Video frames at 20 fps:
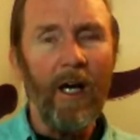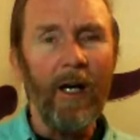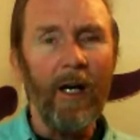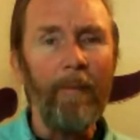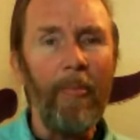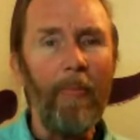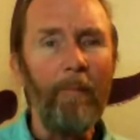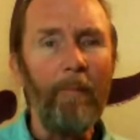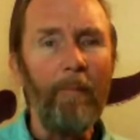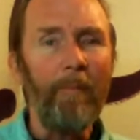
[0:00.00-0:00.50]

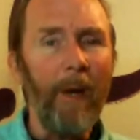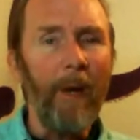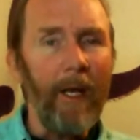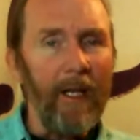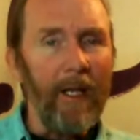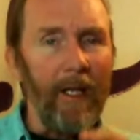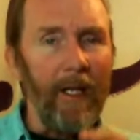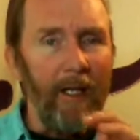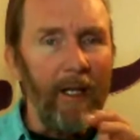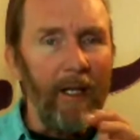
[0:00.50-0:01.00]
But
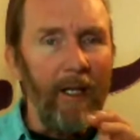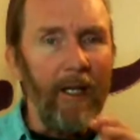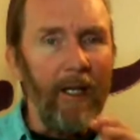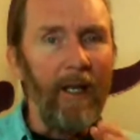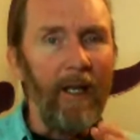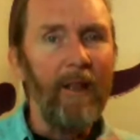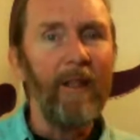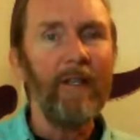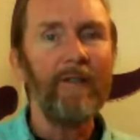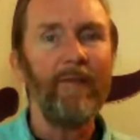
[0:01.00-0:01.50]

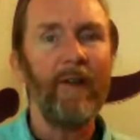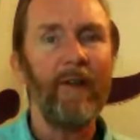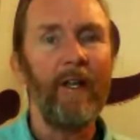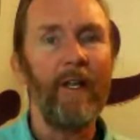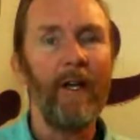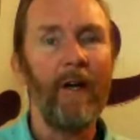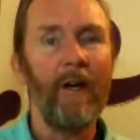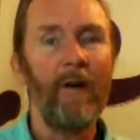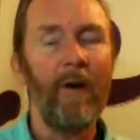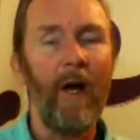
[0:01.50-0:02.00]
in this
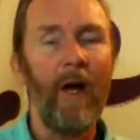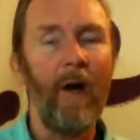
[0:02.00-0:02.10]
video,